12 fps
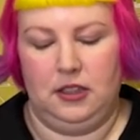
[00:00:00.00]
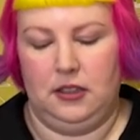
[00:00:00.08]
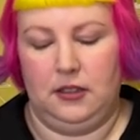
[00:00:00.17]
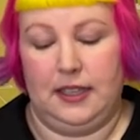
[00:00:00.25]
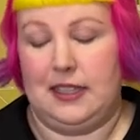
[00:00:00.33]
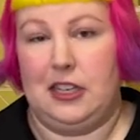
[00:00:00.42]

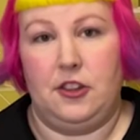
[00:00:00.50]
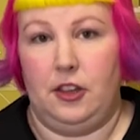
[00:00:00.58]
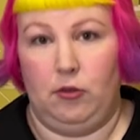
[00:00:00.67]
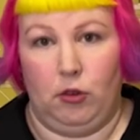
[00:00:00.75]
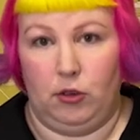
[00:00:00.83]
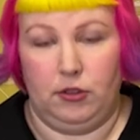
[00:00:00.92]
there's
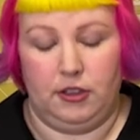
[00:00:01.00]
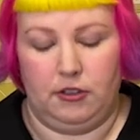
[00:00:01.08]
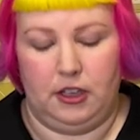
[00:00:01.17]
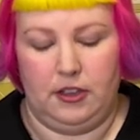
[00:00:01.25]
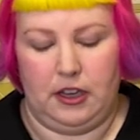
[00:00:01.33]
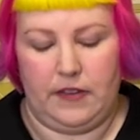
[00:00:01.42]
anything wrong with it or
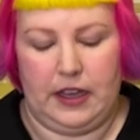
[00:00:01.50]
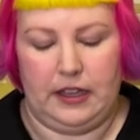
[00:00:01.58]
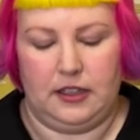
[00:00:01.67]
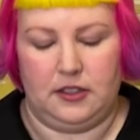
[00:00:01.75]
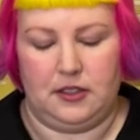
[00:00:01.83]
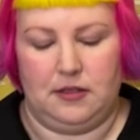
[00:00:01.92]
anything like that.
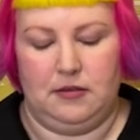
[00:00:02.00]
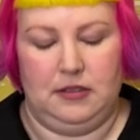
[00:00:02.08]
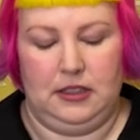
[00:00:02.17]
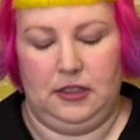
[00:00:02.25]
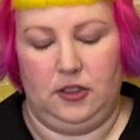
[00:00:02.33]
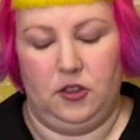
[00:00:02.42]
That's,
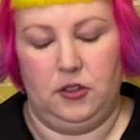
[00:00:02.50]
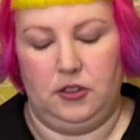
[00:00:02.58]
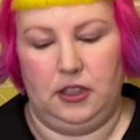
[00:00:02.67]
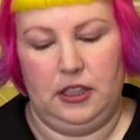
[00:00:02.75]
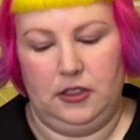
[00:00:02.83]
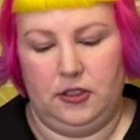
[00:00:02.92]
you
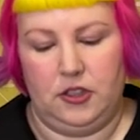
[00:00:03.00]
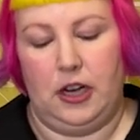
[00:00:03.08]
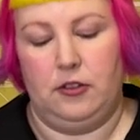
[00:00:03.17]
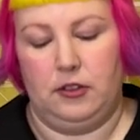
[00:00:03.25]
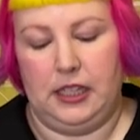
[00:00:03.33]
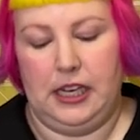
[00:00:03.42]
can
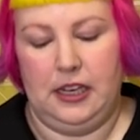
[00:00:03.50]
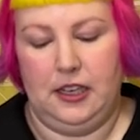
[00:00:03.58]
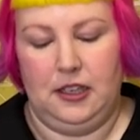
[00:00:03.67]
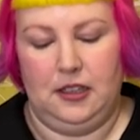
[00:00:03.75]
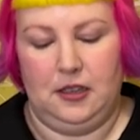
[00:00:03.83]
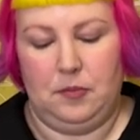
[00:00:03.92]
generally
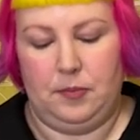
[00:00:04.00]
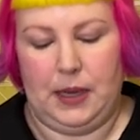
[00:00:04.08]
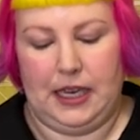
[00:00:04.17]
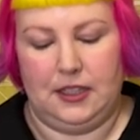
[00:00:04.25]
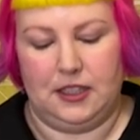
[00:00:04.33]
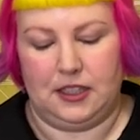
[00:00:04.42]

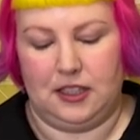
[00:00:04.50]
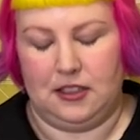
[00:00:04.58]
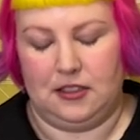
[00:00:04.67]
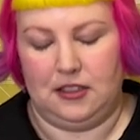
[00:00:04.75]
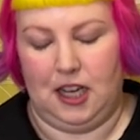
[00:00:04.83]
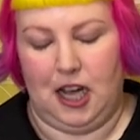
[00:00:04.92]
bend
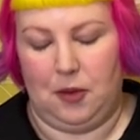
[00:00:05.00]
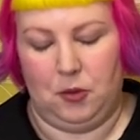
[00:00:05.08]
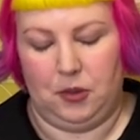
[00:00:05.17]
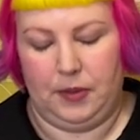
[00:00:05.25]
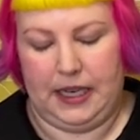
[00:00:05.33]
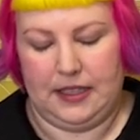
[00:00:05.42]

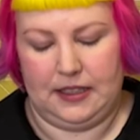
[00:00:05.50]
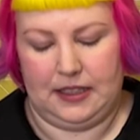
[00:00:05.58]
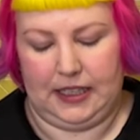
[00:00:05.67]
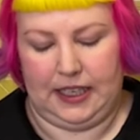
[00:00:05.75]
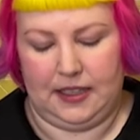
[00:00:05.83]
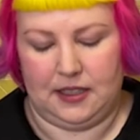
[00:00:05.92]
cardboard pieces,
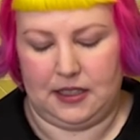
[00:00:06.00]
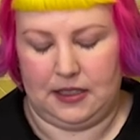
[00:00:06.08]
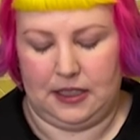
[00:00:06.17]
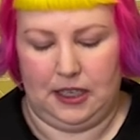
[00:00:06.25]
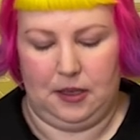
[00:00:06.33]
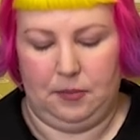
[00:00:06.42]

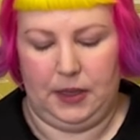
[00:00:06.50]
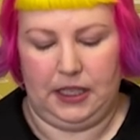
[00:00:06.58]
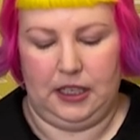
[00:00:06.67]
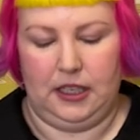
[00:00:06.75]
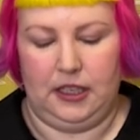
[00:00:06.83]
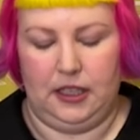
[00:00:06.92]

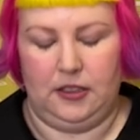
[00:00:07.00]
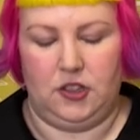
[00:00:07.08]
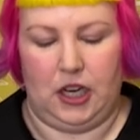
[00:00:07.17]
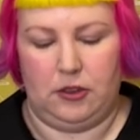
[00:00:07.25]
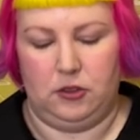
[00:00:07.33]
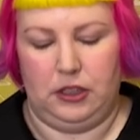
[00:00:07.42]
but in
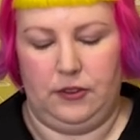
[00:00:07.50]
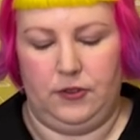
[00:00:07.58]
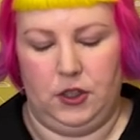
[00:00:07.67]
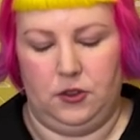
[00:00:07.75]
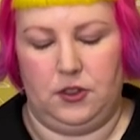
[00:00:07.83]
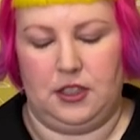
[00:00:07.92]
general, it
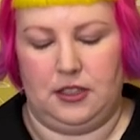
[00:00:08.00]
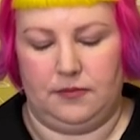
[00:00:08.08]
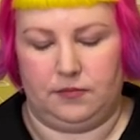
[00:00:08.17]
feels